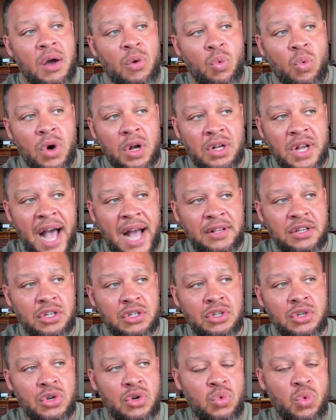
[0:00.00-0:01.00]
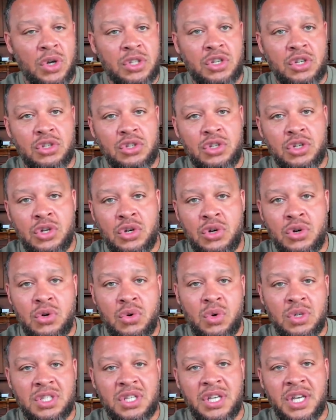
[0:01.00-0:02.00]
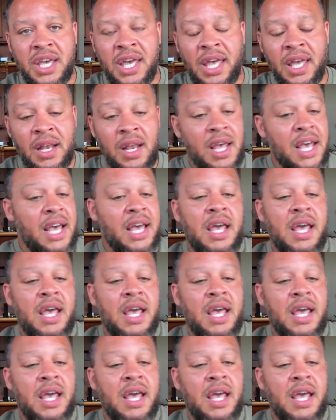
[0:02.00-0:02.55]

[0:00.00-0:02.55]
what not to do, what to do, what to eat.